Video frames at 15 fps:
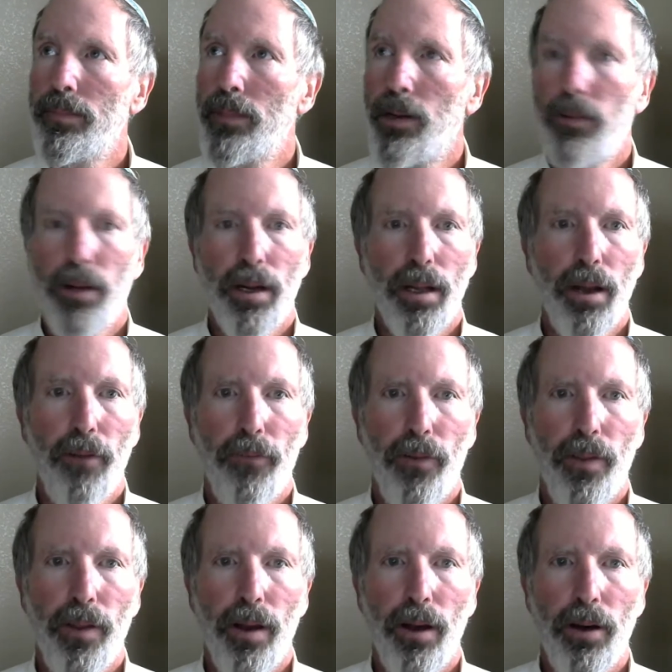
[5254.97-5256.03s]
We're going to go for
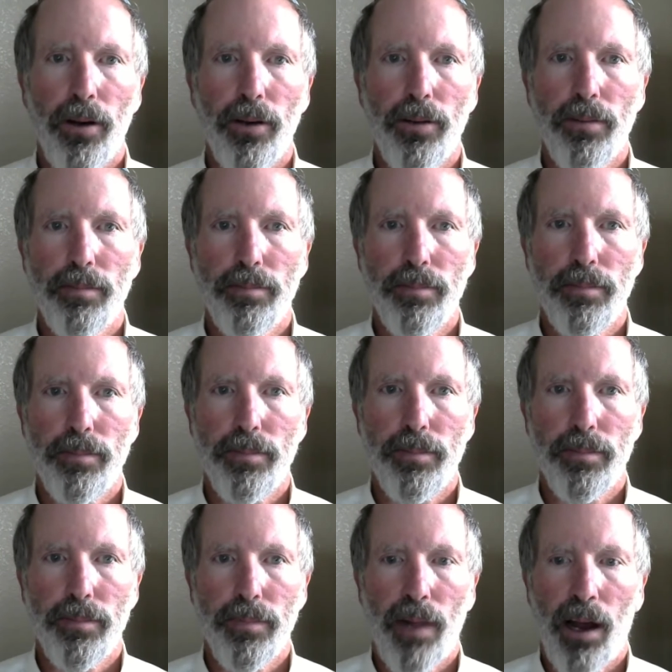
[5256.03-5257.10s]
the whole
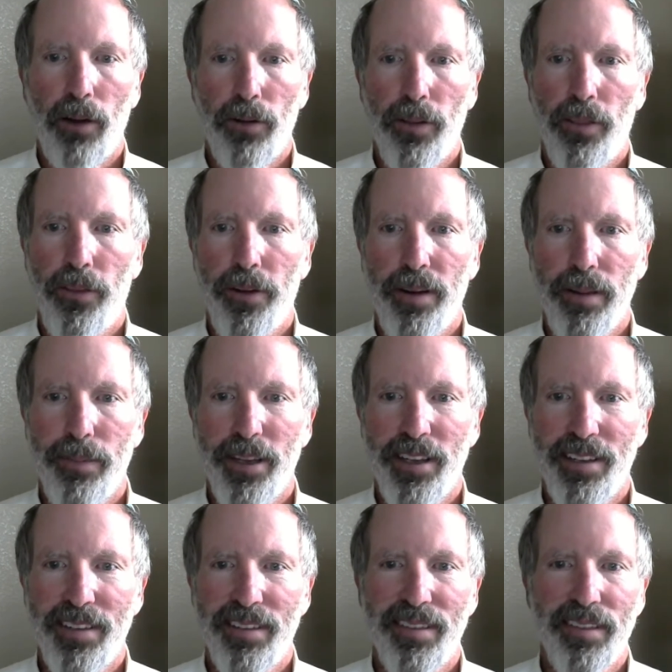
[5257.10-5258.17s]
hour and 30
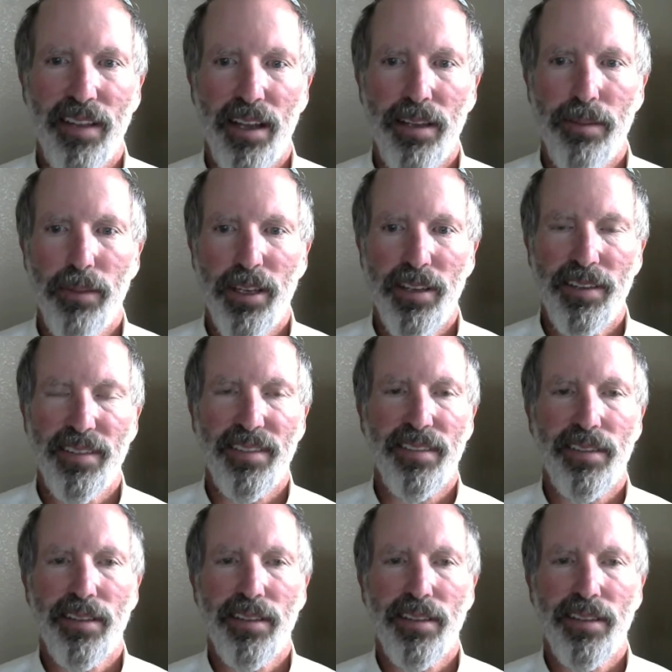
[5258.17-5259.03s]
minutes, 90 minutes.